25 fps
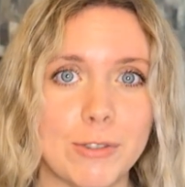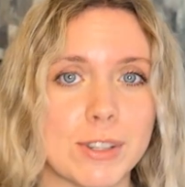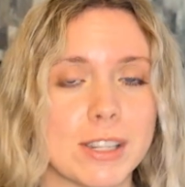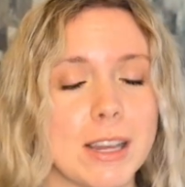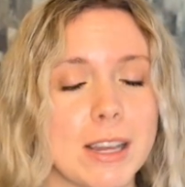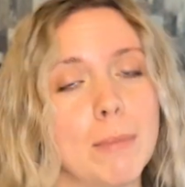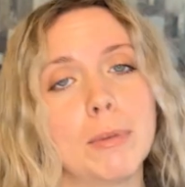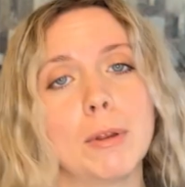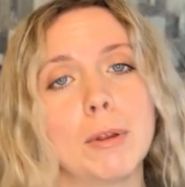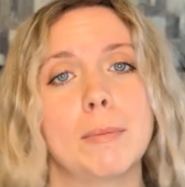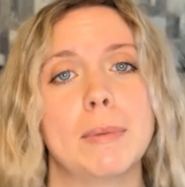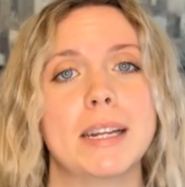
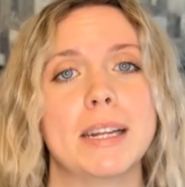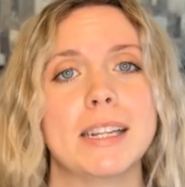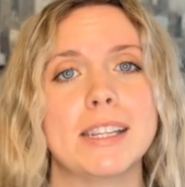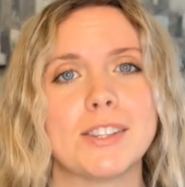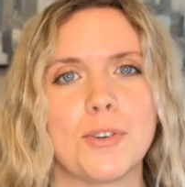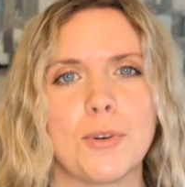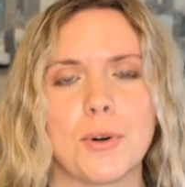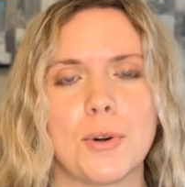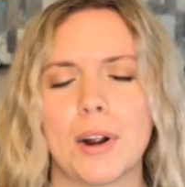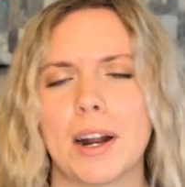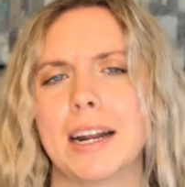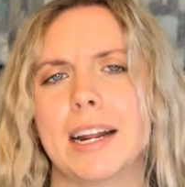supplements
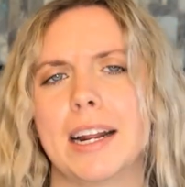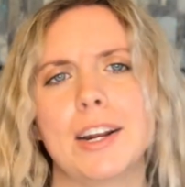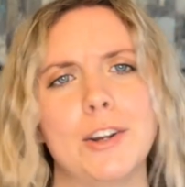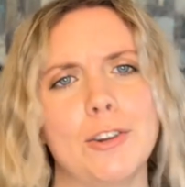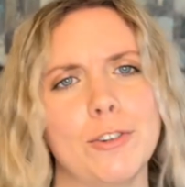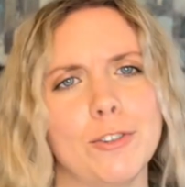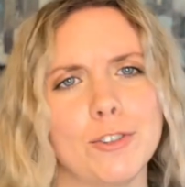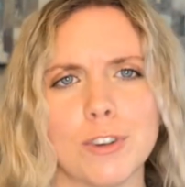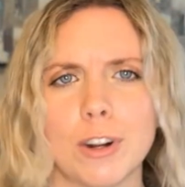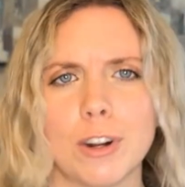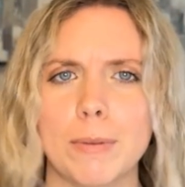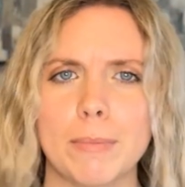or any
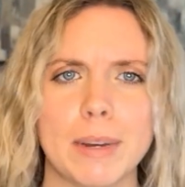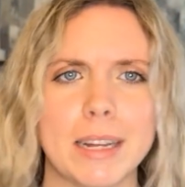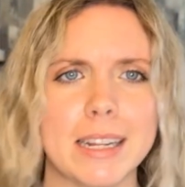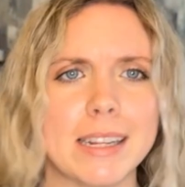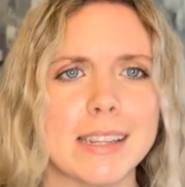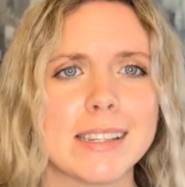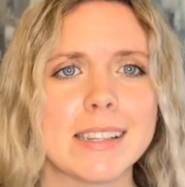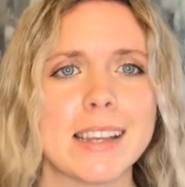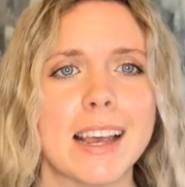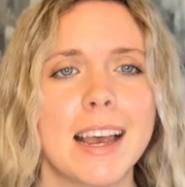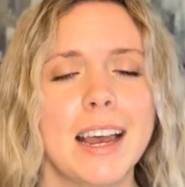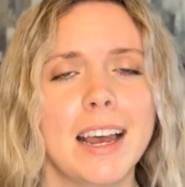new
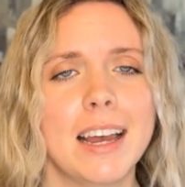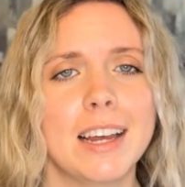treatments